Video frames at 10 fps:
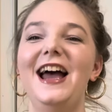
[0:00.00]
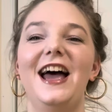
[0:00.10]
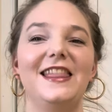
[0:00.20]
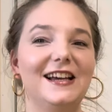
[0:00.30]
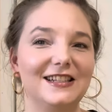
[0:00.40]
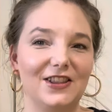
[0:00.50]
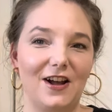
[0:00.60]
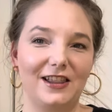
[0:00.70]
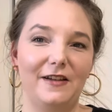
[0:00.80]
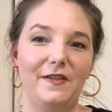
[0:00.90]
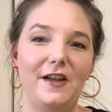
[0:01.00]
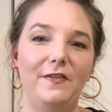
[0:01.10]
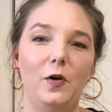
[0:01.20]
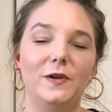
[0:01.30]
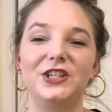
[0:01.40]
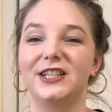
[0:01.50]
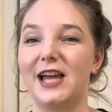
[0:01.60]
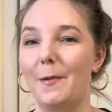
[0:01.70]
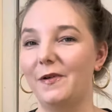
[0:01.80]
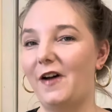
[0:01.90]
And that is Long Live Evil, which is
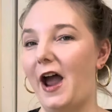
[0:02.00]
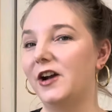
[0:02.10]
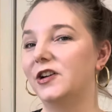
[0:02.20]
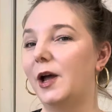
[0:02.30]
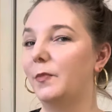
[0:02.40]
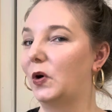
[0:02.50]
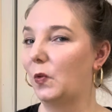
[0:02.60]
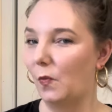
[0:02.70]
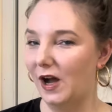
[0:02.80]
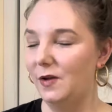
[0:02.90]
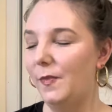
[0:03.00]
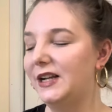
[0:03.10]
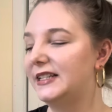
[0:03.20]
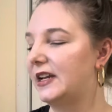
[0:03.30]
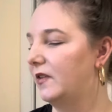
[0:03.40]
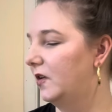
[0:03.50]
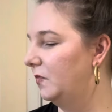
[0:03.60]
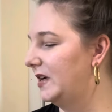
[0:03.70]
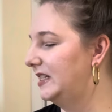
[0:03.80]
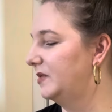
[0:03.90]
Time of Iron number 1 by Sarah
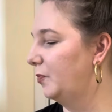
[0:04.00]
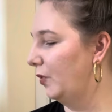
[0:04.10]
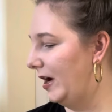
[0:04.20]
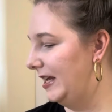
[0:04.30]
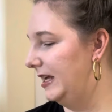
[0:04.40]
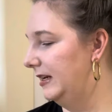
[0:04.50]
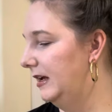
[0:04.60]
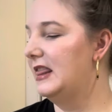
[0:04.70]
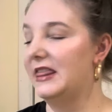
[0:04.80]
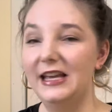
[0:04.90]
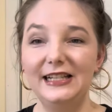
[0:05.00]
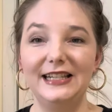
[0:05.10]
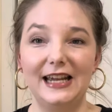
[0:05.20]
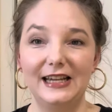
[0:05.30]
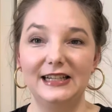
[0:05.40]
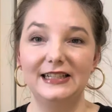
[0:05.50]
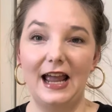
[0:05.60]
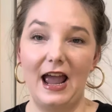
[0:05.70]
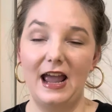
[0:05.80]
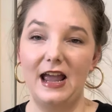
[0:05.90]
Rees Brennan. This is
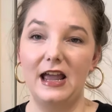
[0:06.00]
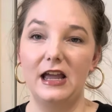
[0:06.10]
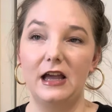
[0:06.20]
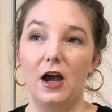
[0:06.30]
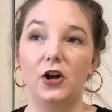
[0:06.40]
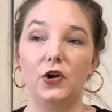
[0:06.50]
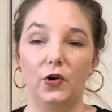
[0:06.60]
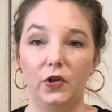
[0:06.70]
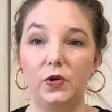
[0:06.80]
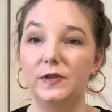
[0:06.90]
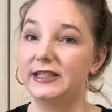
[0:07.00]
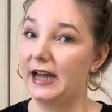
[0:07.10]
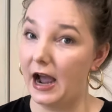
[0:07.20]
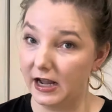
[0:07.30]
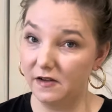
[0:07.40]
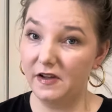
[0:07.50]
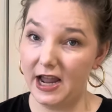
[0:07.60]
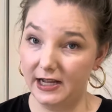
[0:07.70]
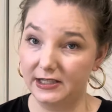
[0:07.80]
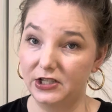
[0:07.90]
a girl who is dying of
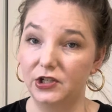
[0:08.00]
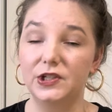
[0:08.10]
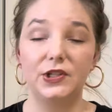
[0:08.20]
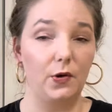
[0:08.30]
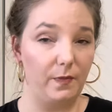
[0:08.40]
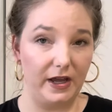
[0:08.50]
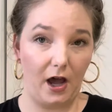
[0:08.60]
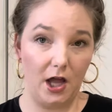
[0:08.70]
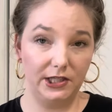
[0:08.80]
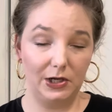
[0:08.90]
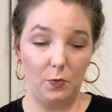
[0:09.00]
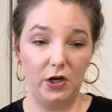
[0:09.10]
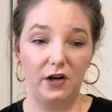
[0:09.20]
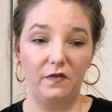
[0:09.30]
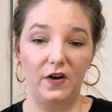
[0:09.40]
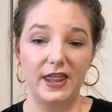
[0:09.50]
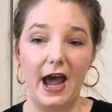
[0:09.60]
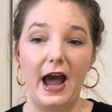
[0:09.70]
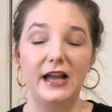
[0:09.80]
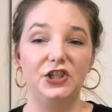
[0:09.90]
cancer, so big content warning for
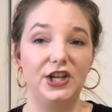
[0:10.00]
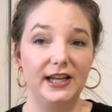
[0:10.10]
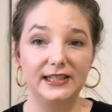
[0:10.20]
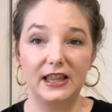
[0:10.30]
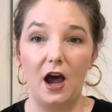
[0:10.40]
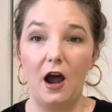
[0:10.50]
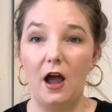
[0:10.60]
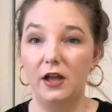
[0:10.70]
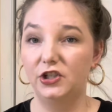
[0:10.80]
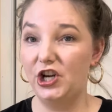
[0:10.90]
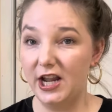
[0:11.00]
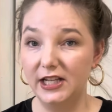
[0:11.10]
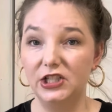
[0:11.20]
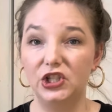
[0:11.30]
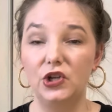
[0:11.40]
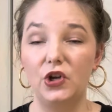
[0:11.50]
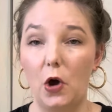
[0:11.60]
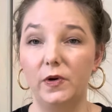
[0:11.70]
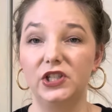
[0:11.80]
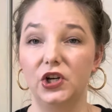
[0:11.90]
that. And she gets the chance to
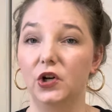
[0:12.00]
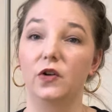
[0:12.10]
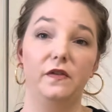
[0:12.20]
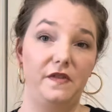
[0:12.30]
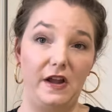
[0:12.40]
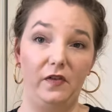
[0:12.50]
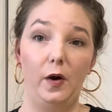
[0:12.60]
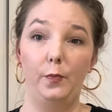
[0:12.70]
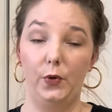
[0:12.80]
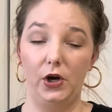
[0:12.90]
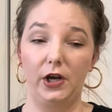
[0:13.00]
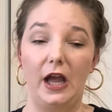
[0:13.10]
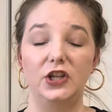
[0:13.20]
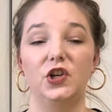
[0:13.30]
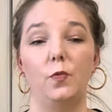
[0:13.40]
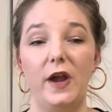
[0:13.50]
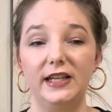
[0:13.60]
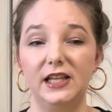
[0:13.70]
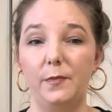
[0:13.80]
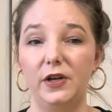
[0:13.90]
go into her favorite book. And she
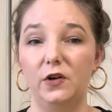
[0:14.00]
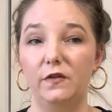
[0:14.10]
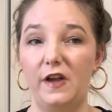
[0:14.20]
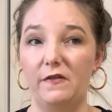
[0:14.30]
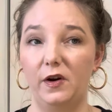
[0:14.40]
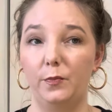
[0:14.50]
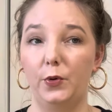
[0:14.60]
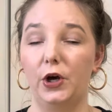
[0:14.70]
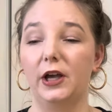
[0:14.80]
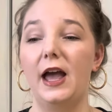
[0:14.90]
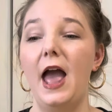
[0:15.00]
wakes up in her favorite book